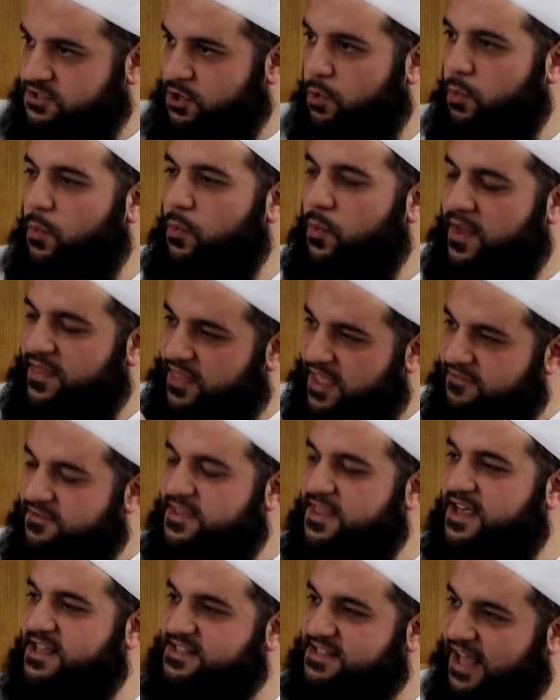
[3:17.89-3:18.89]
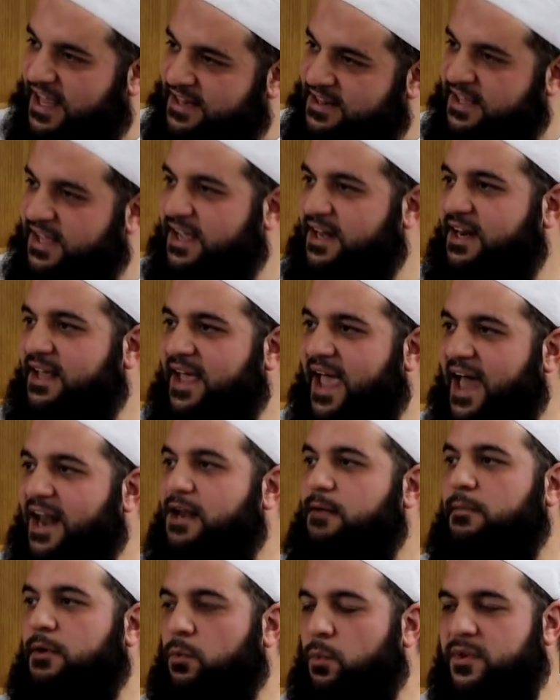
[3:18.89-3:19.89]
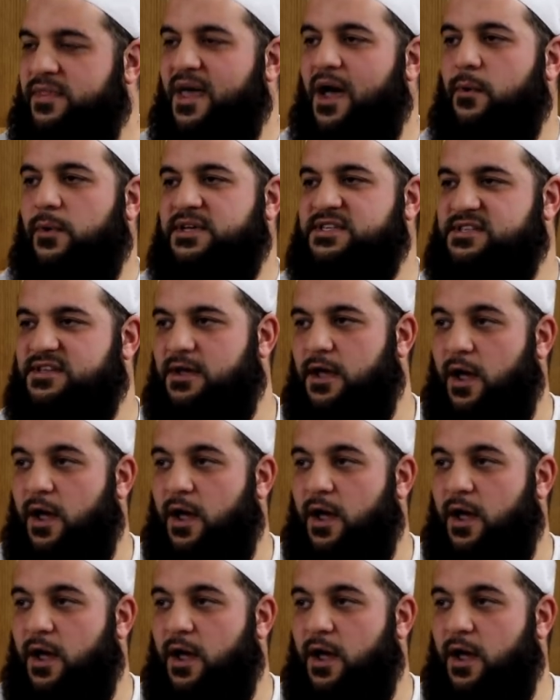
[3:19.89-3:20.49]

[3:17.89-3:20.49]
So whenever there's a dini element with our,